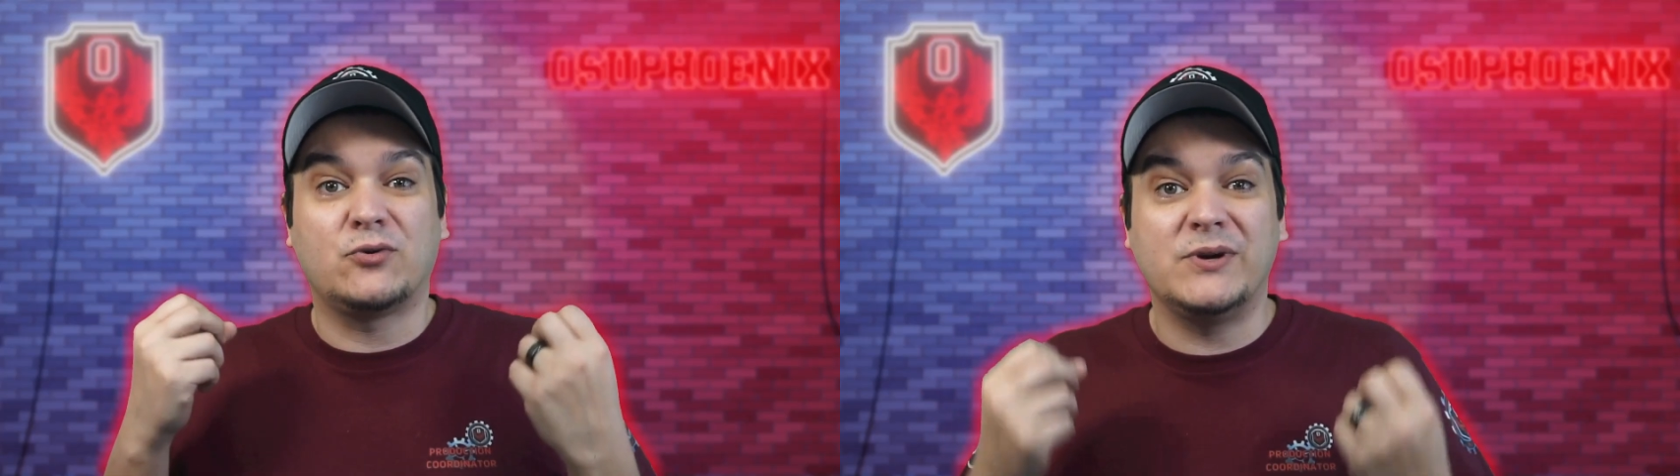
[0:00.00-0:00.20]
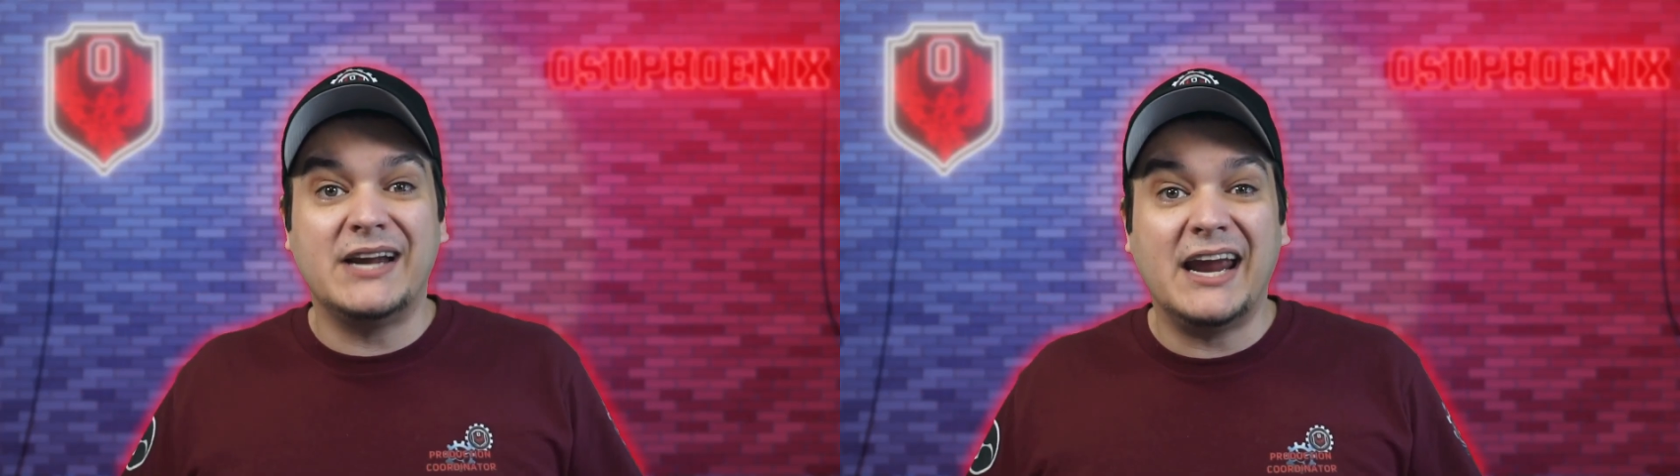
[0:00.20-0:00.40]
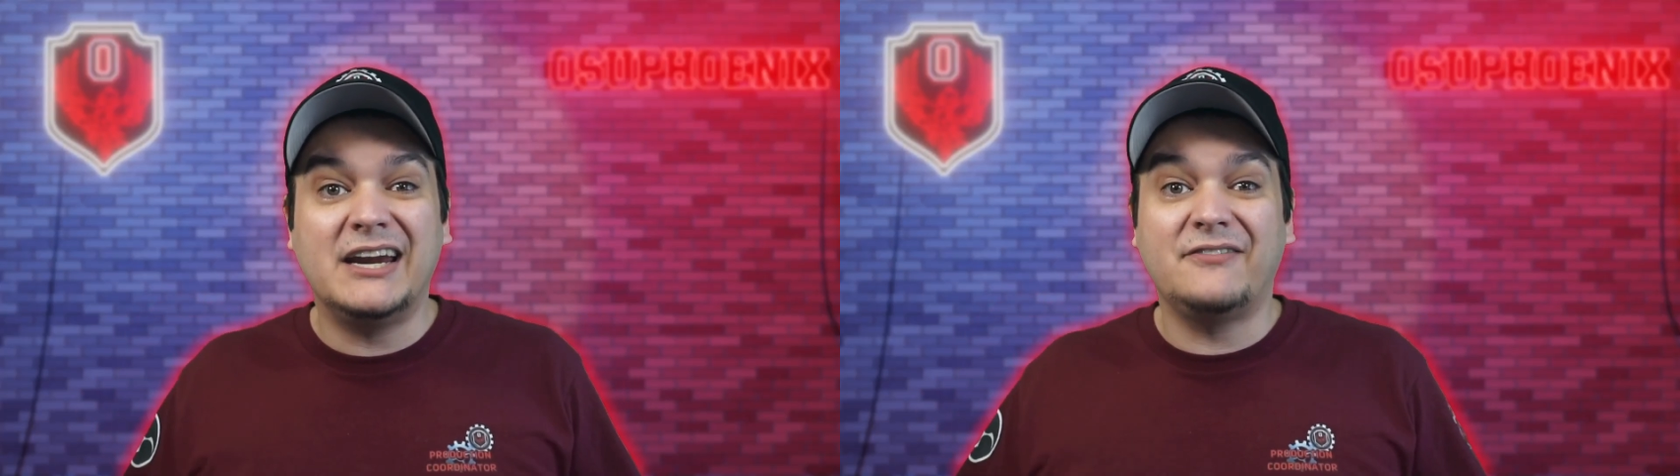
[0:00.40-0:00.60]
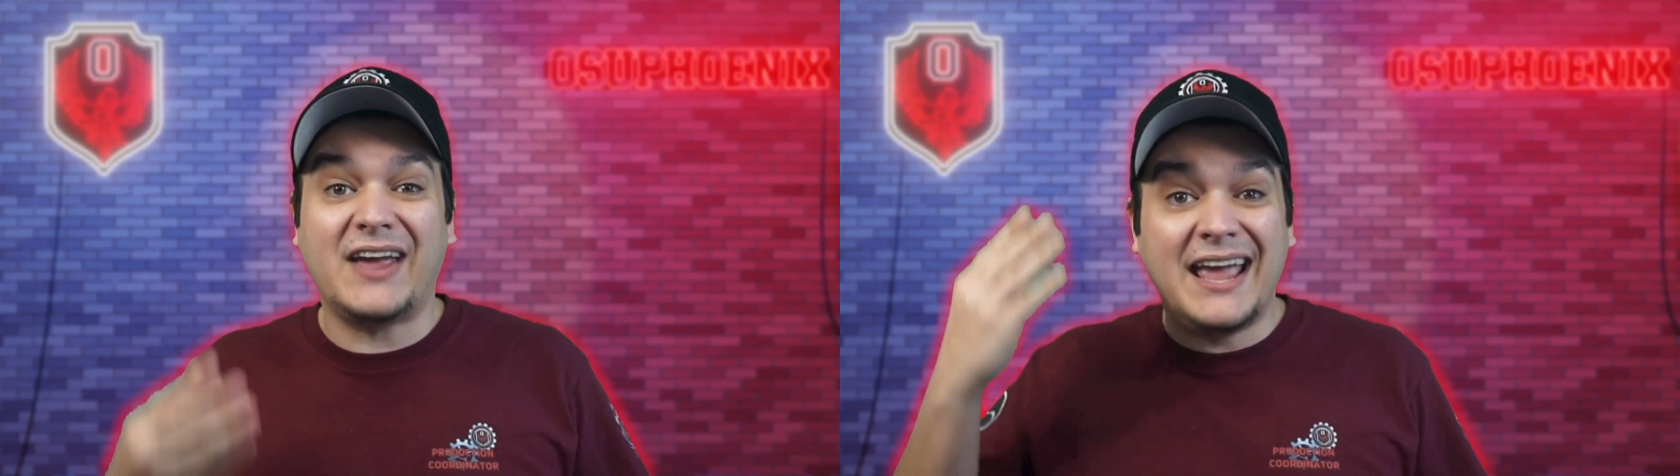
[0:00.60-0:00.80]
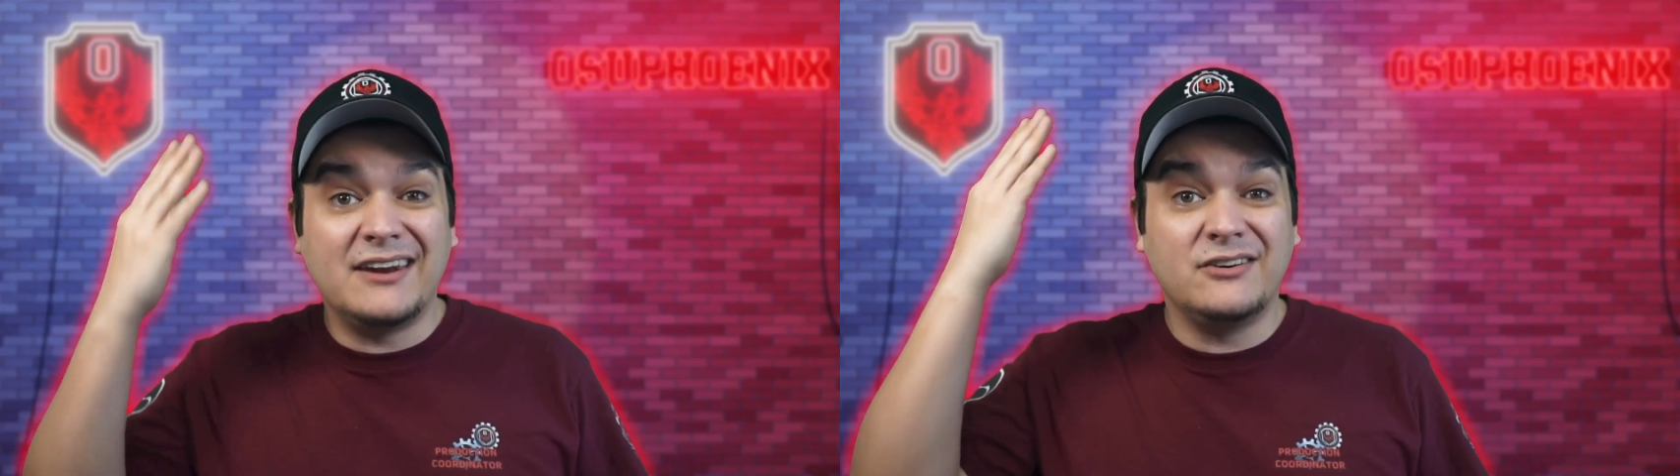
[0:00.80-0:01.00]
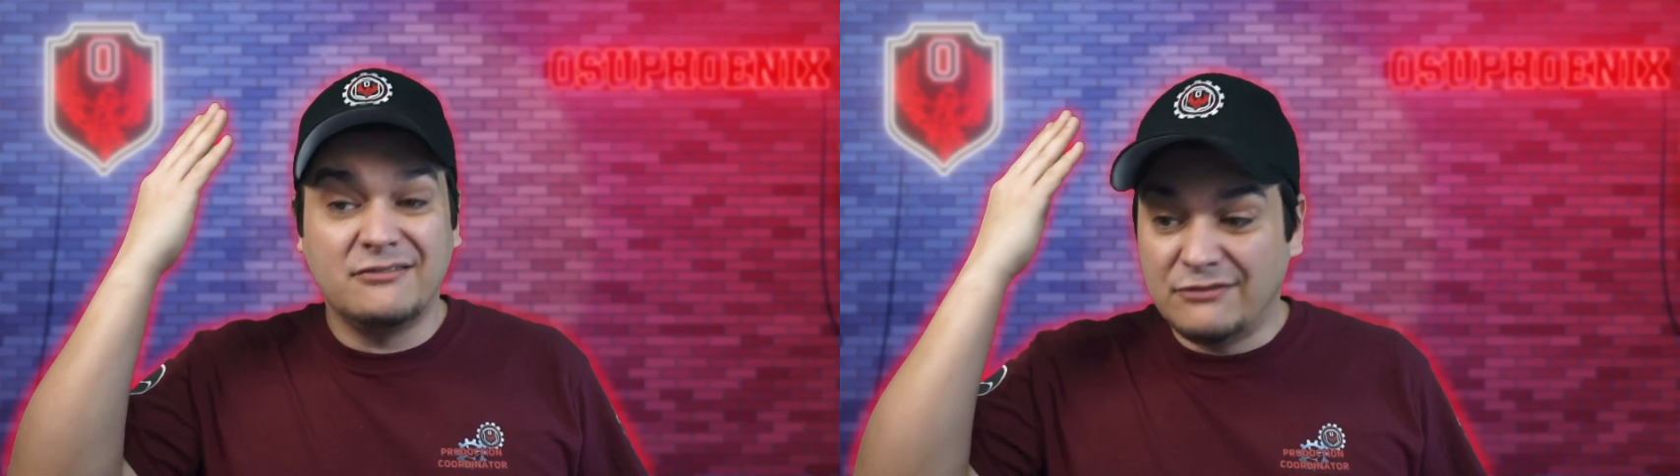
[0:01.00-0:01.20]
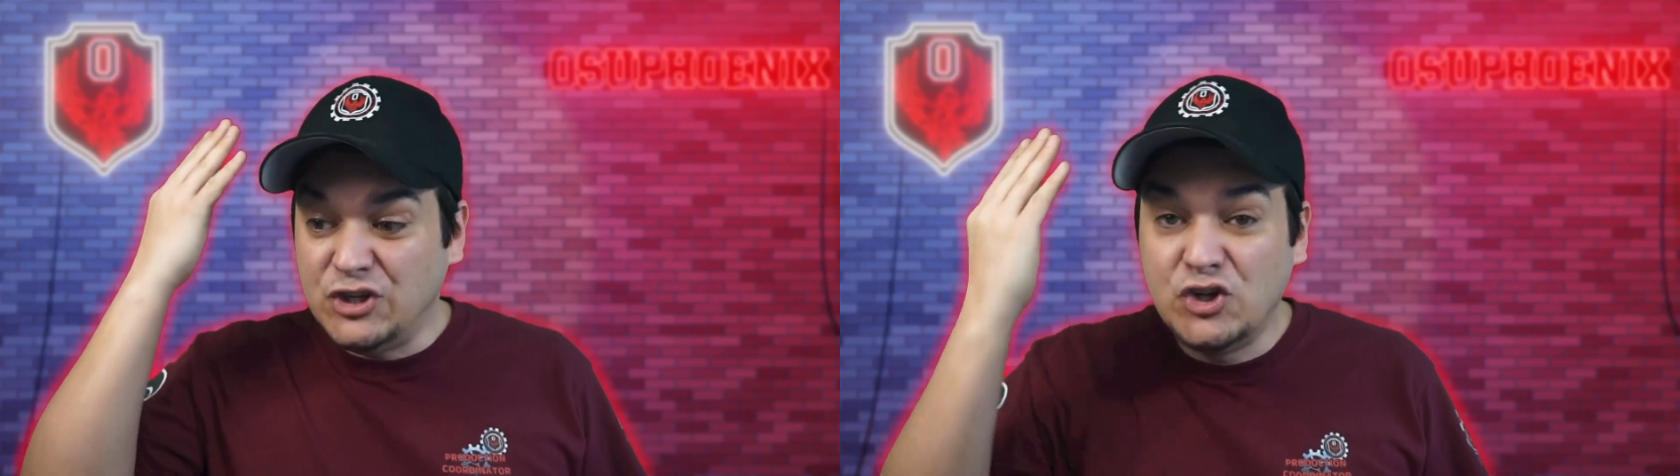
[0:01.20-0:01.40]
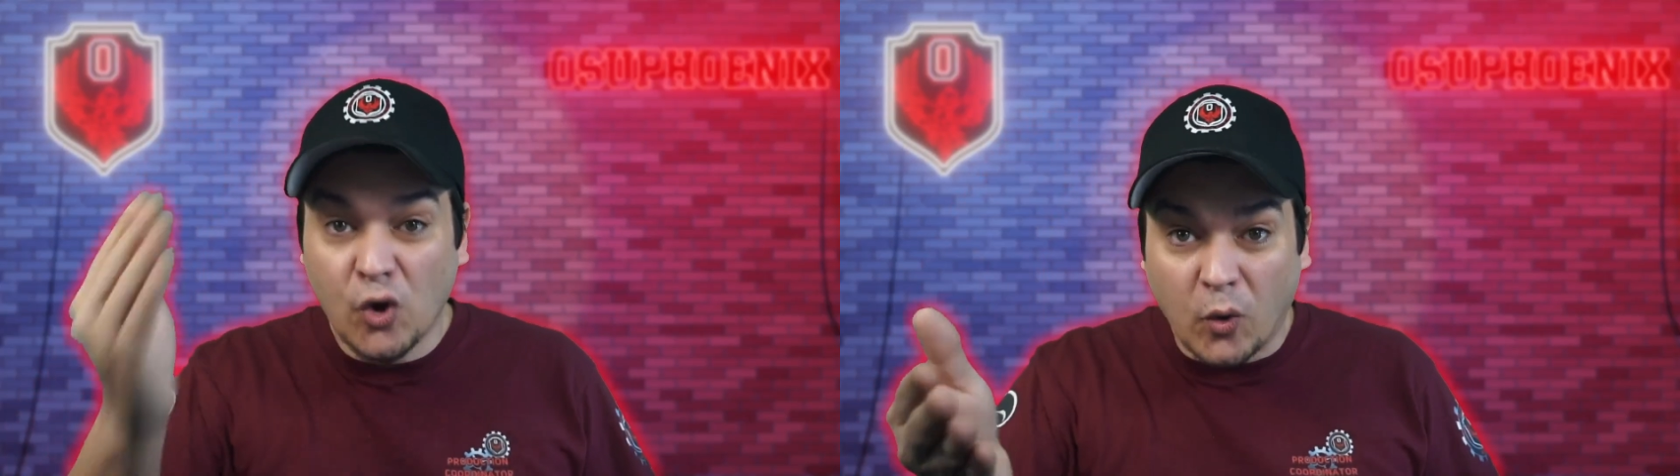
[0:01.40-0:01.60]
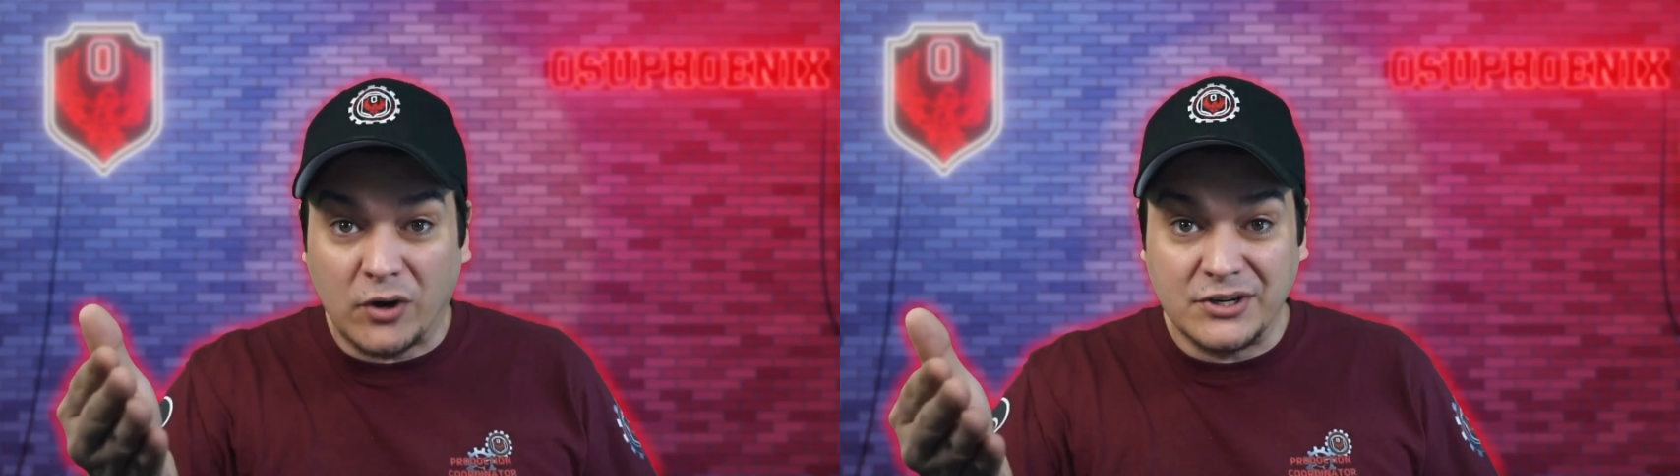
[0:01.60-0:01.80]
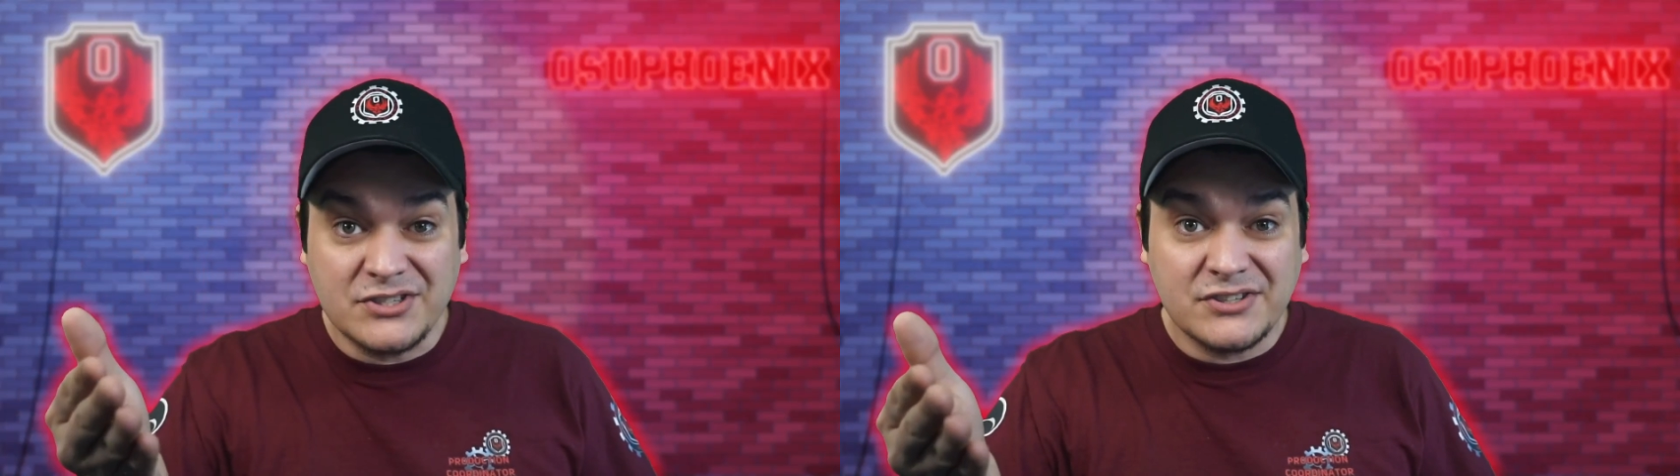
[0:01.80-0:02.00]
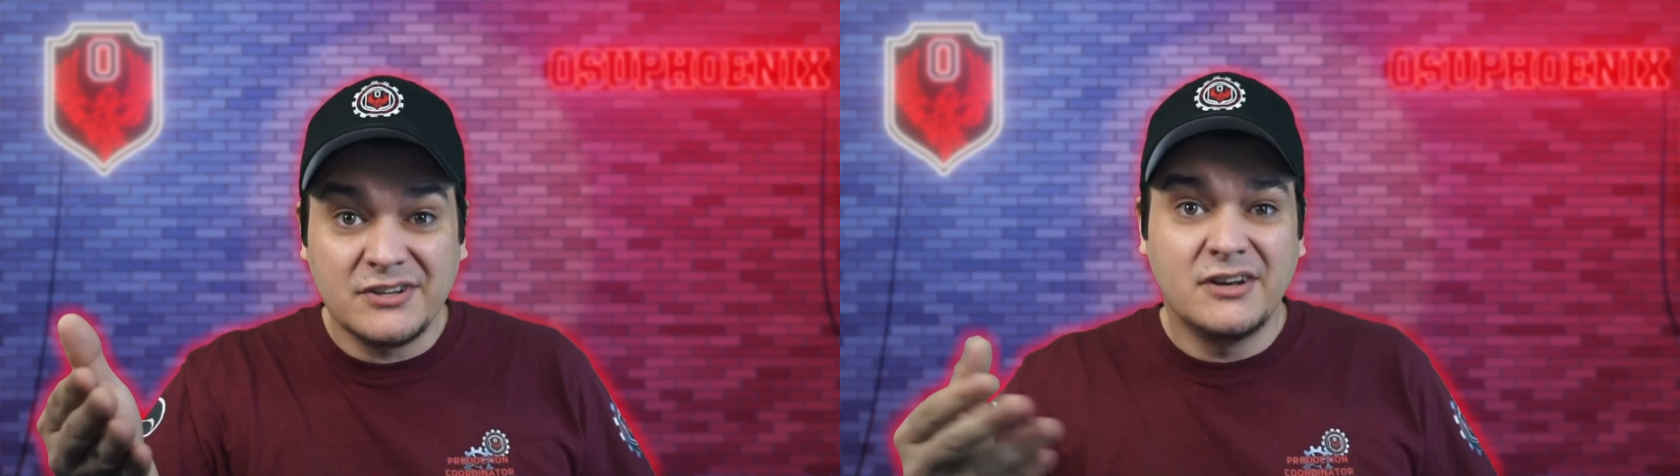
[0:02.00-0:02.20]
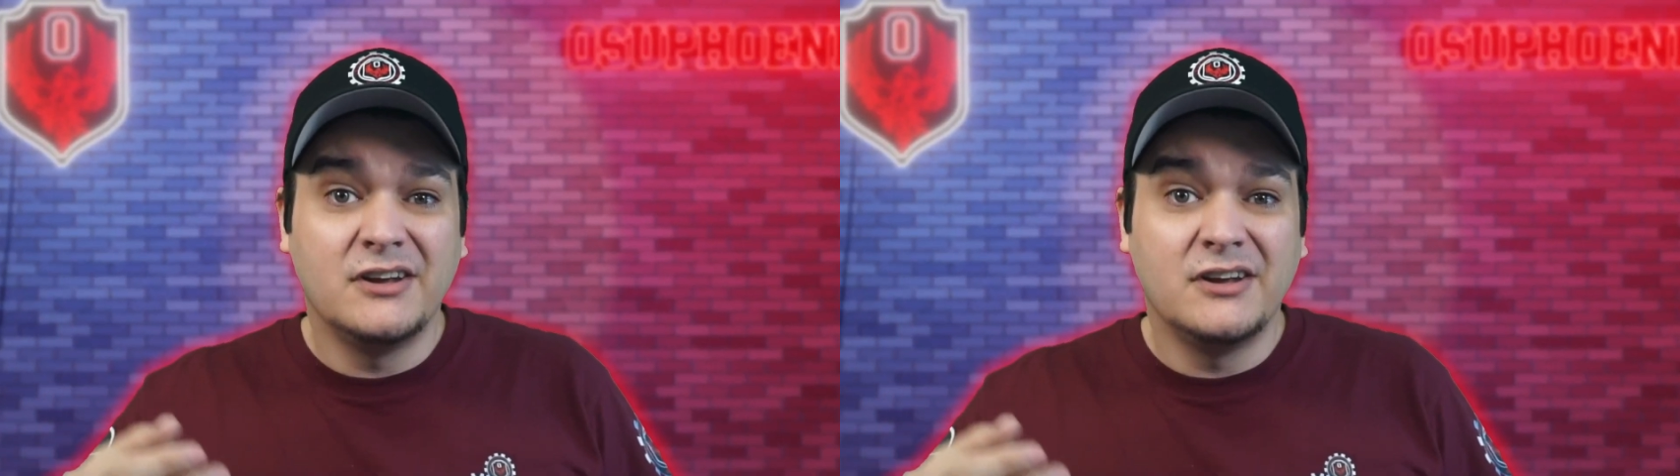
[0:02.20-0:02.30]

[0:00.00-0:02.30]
creative, and yours.